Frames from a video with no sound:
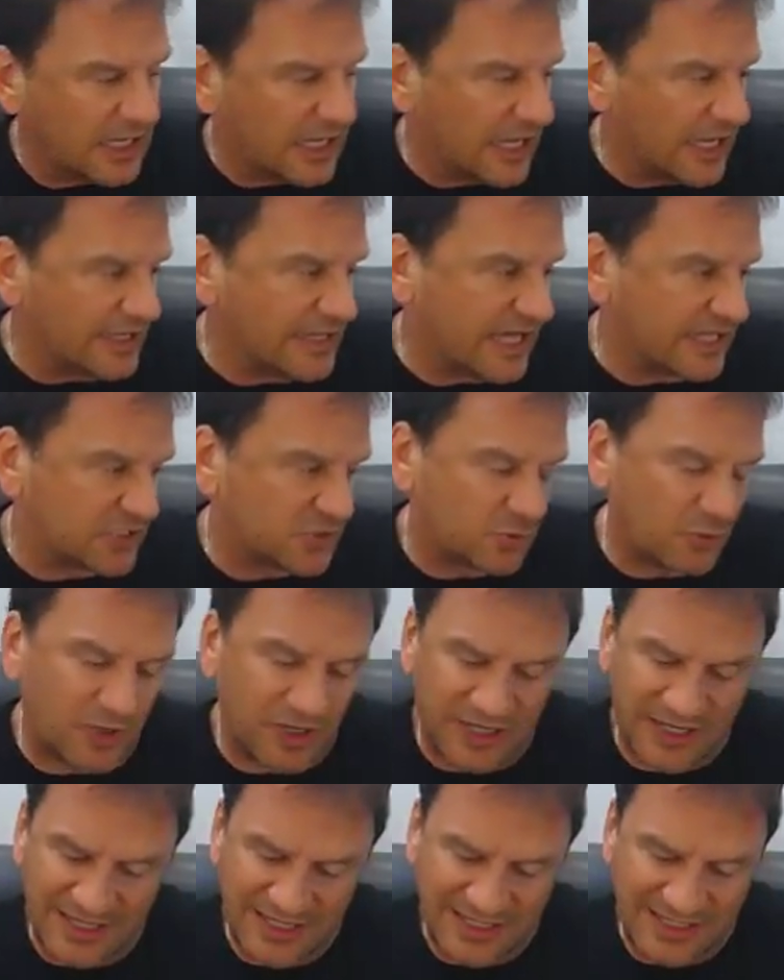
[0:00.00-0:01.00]
And that's
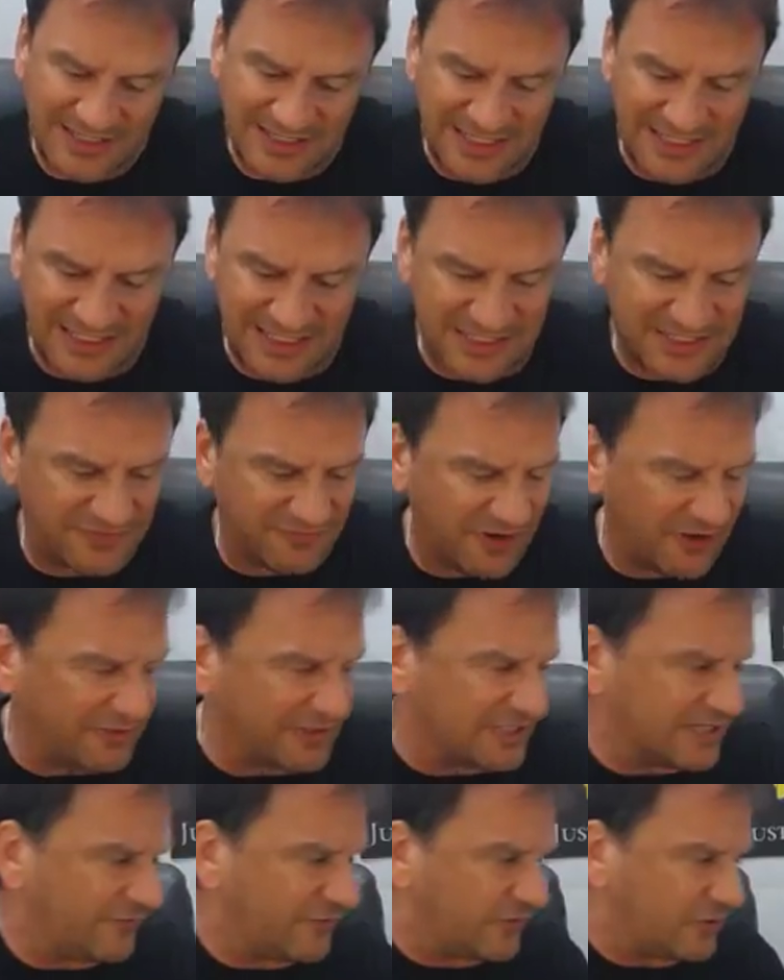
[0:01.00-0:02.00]
why it's very
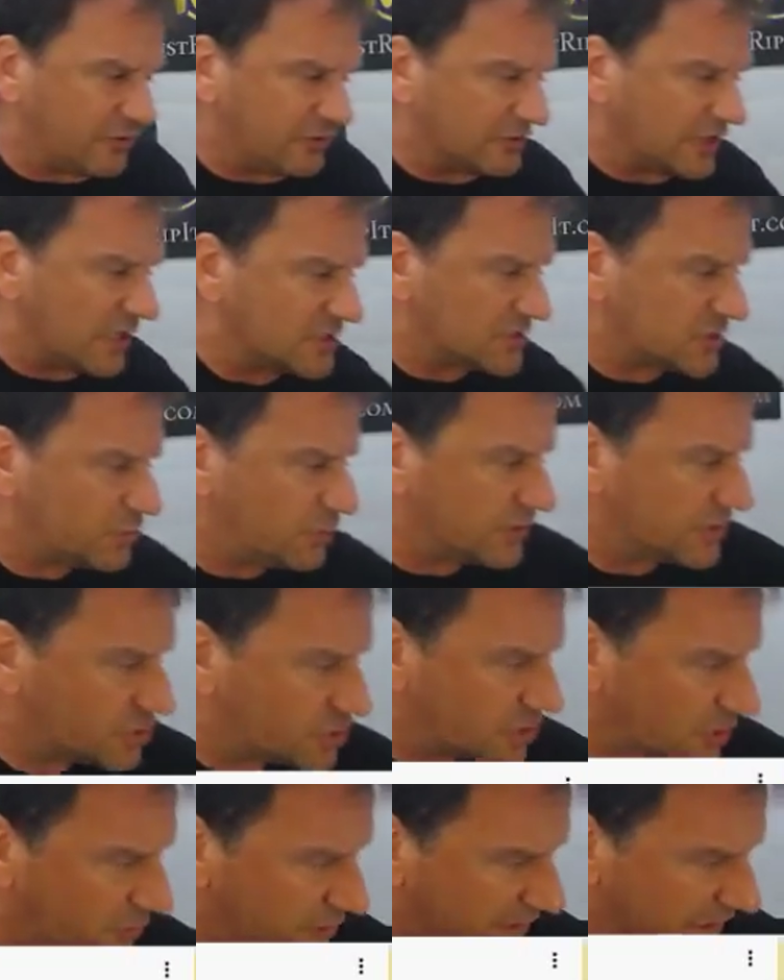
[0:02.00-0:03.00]
difficult. I just want to
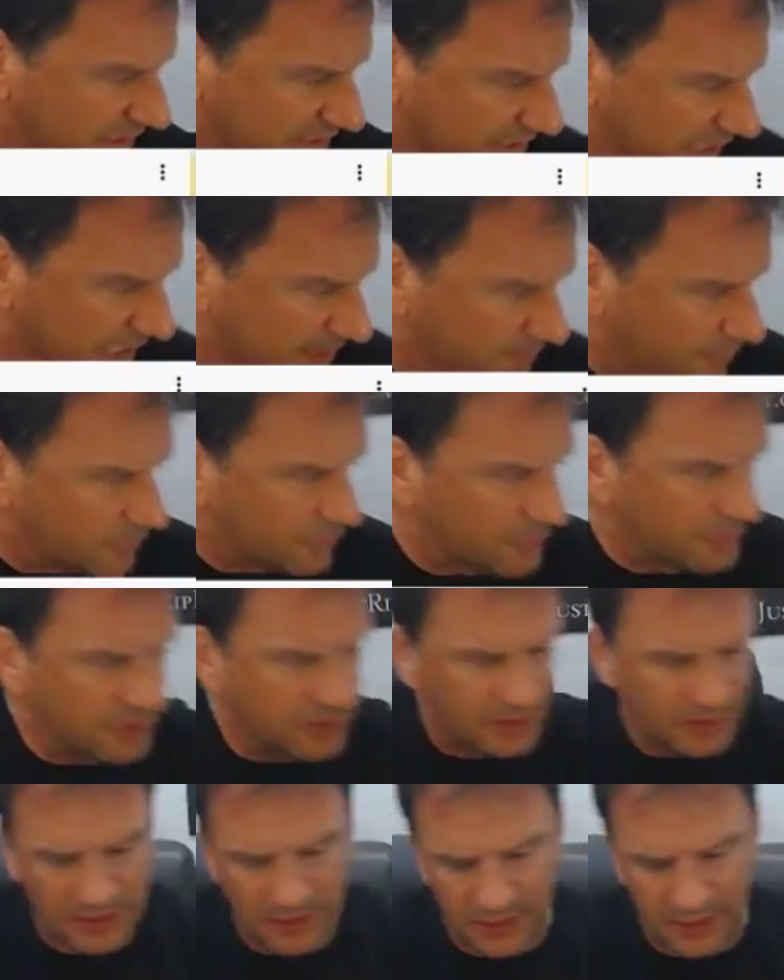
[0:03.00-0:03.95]
show an example.